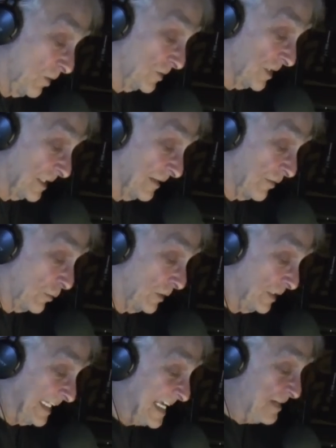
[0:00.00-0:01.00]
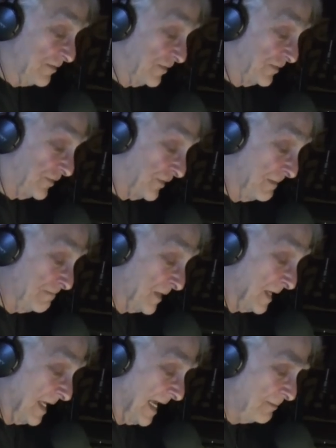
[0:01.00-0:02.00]
will deliver relief
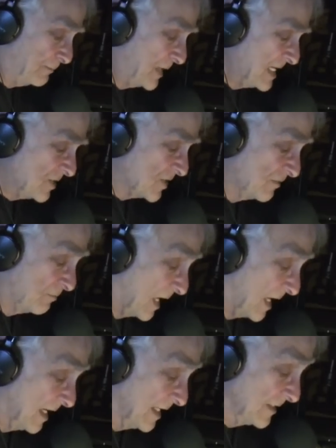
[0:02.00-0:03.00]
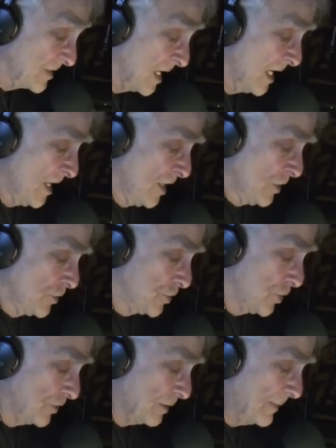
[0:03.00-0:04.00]
and peace of mind
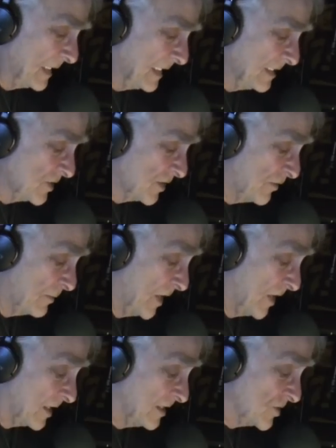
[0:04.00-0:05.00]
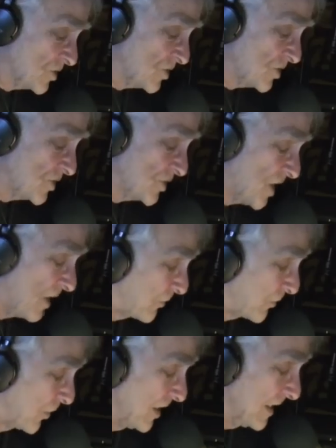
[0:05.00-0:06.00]
to the millions of Americans
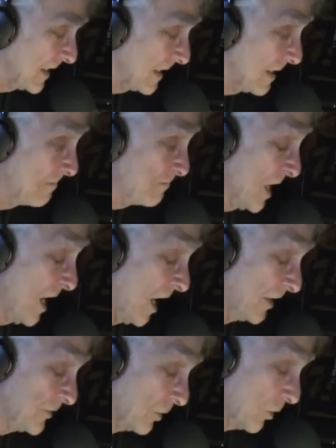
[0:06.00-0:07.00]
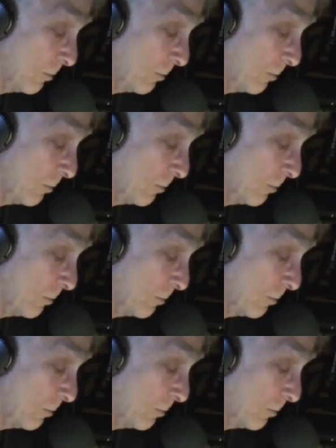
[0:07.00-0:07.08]
suffering under